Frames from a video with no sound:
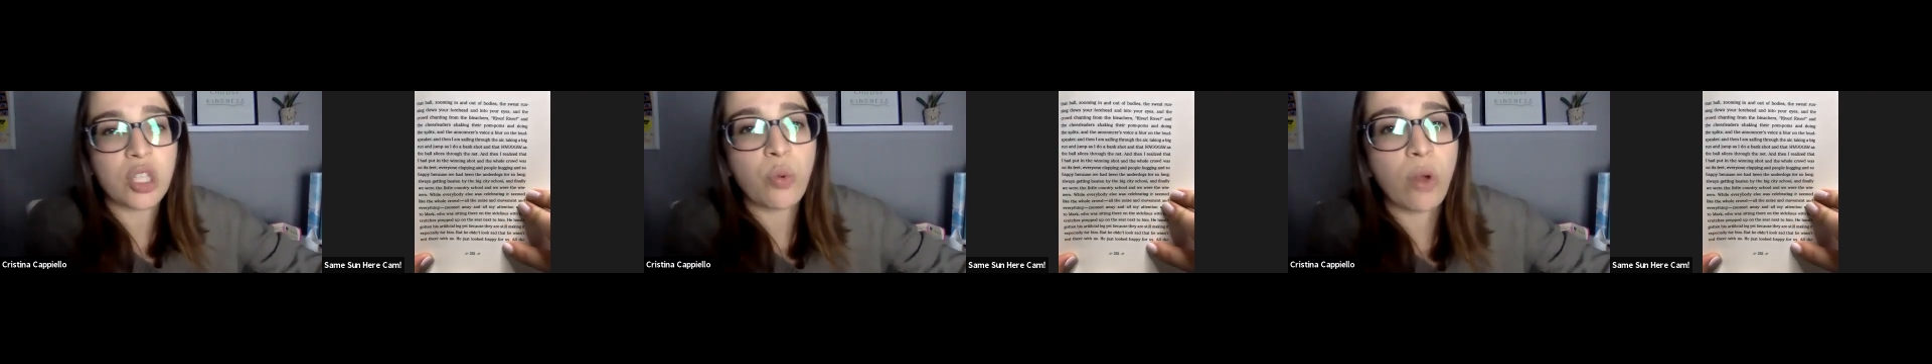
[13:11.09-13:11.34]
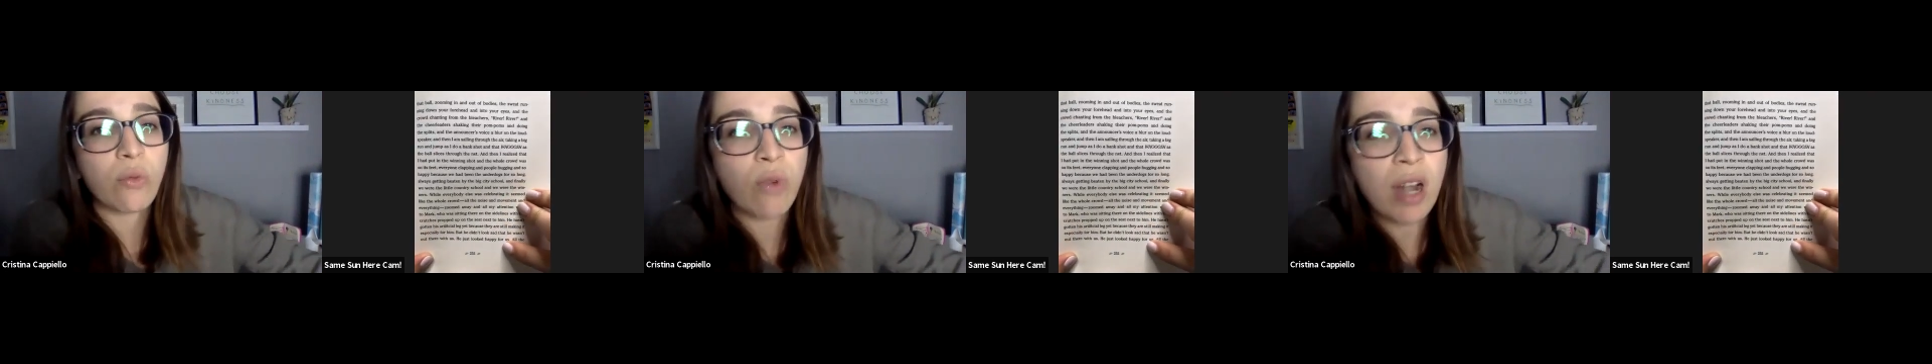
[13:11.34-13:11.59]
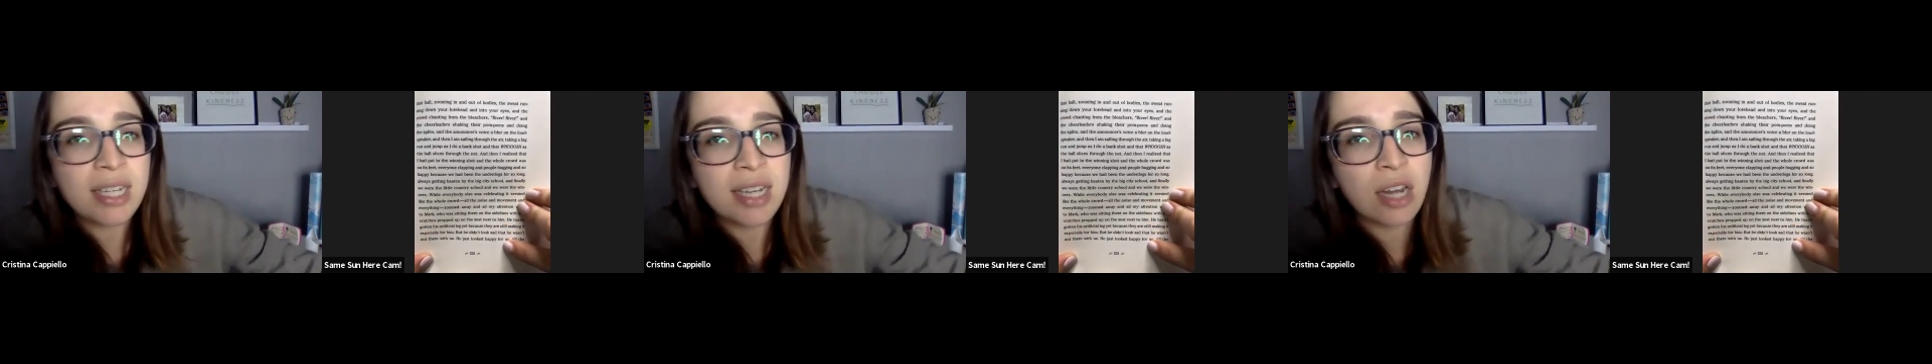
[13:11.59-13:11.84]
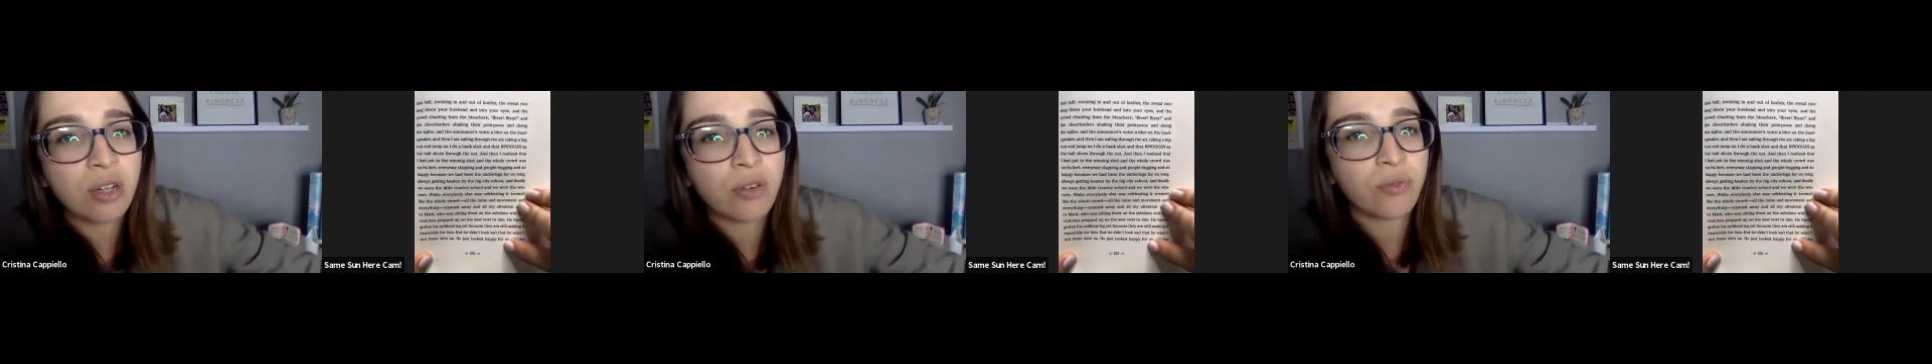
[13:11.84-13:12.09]
the sweat running
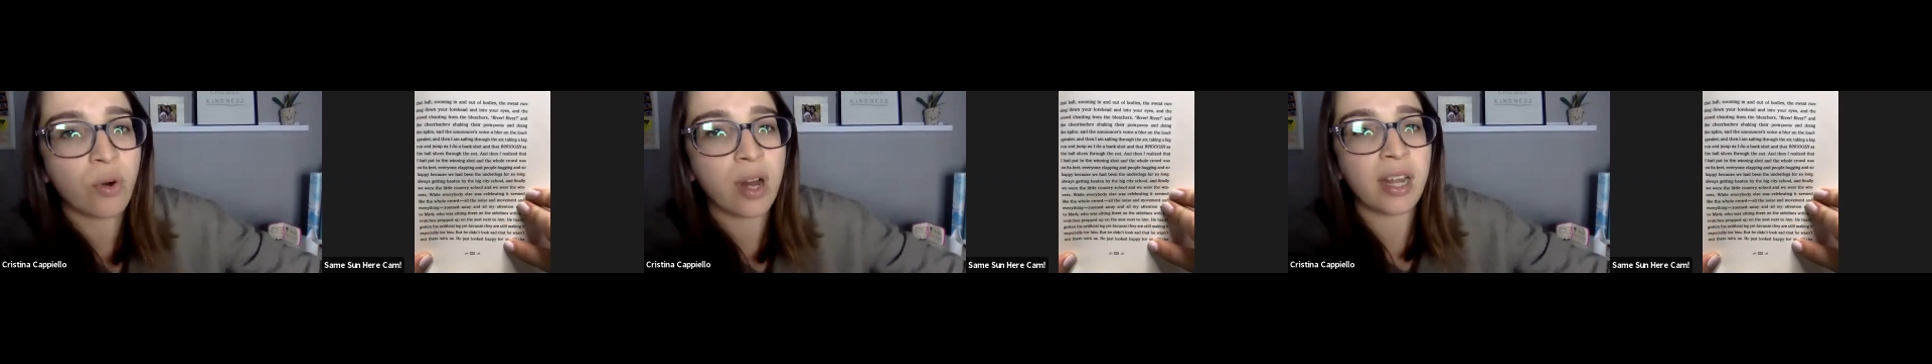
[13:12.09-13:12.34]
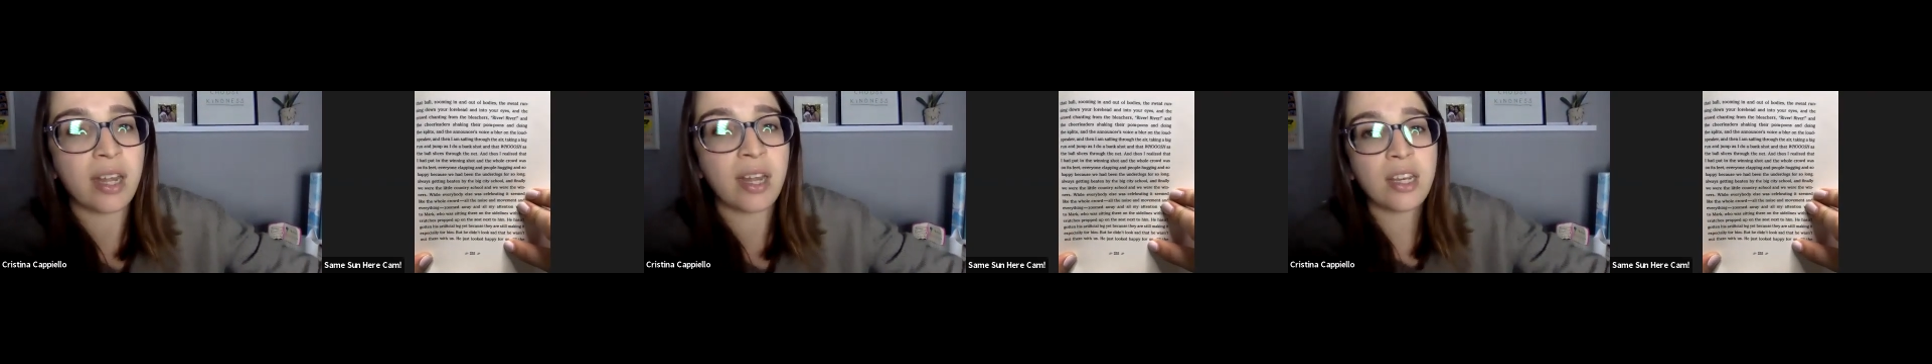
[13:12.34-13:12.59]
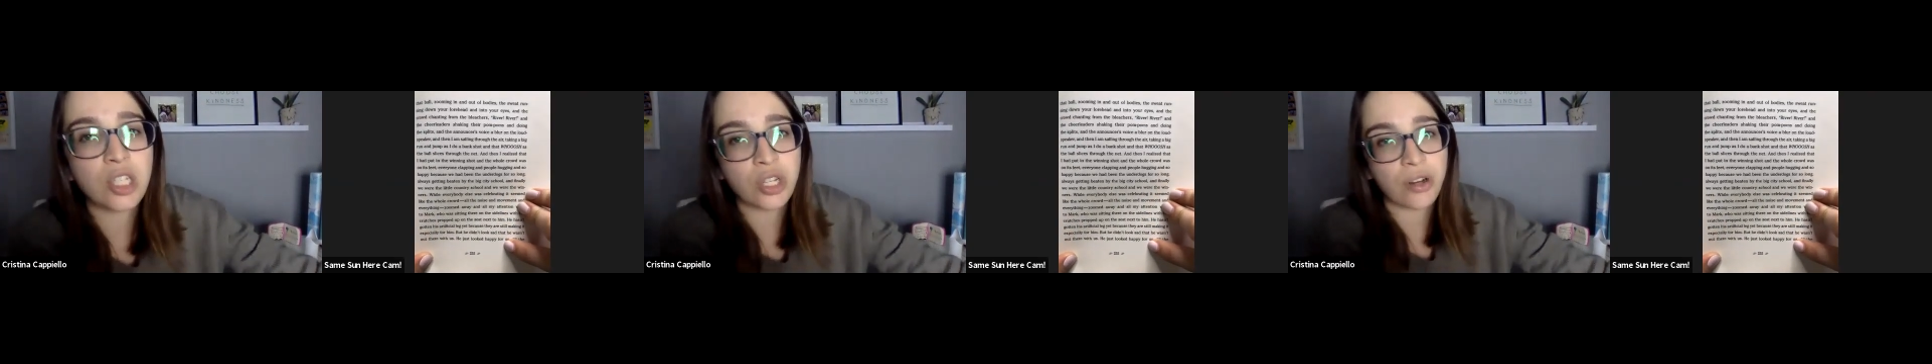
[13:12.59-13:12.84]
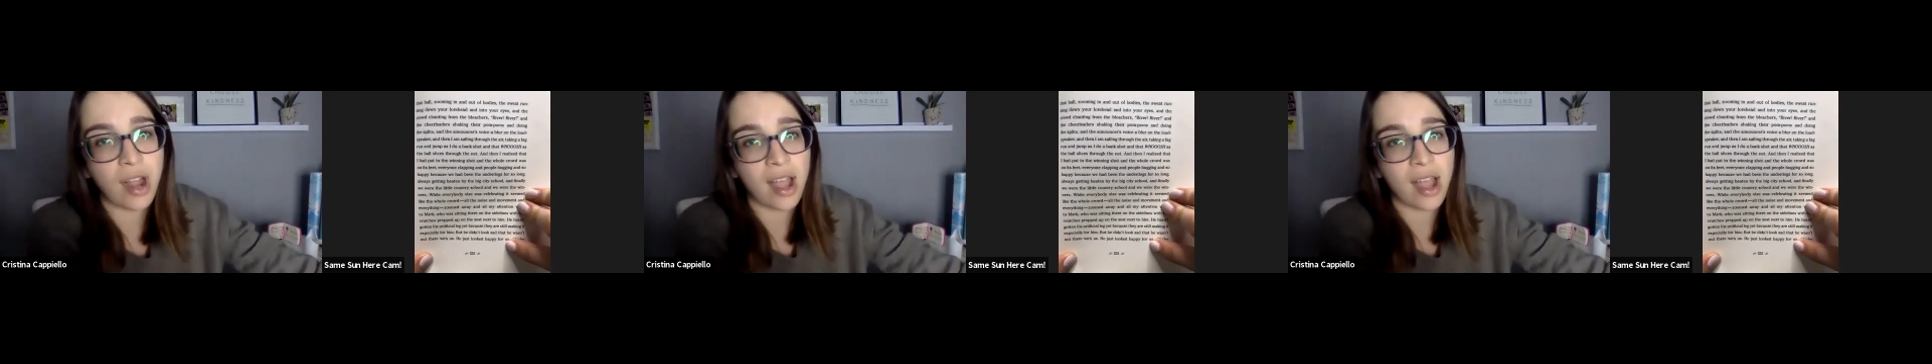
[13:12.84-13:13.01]
down your forehead and into your